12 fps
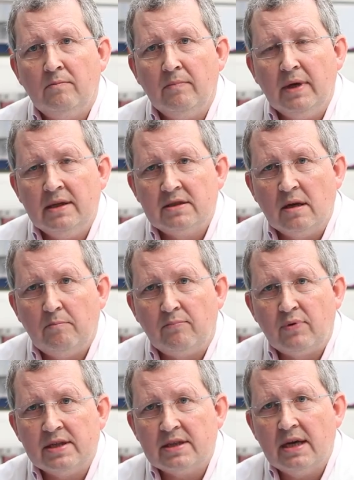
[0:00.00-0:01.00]
it's a
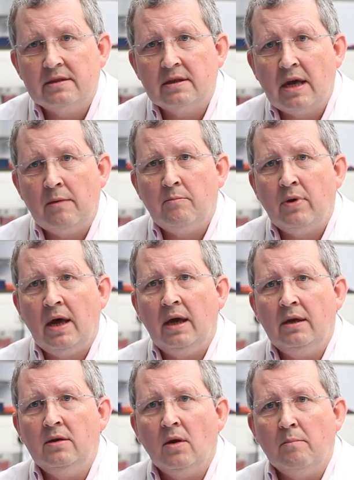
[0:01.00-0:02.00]
breast cancer
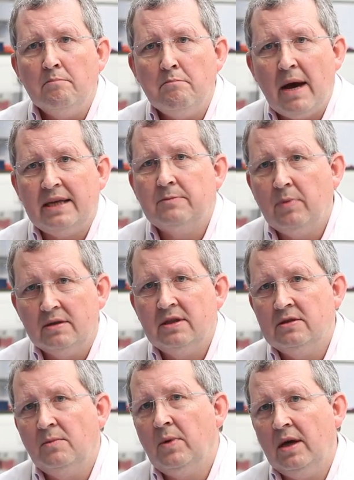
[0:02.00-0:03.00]
campaign, mass
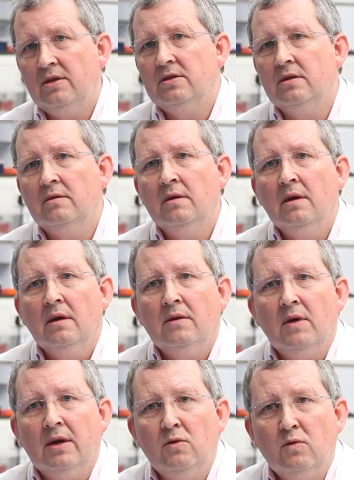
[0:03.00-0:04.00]
participation,
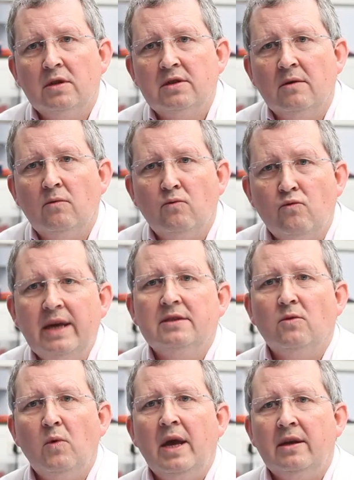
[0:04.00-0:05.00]
in order to raise
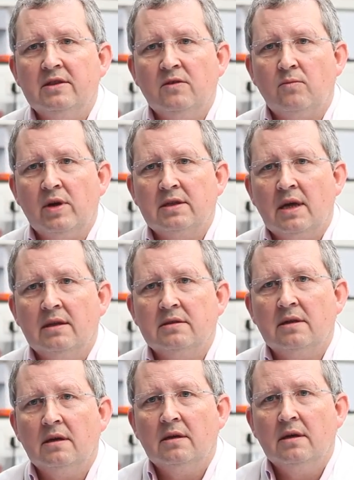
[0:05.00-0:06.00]
awareness of breast cancer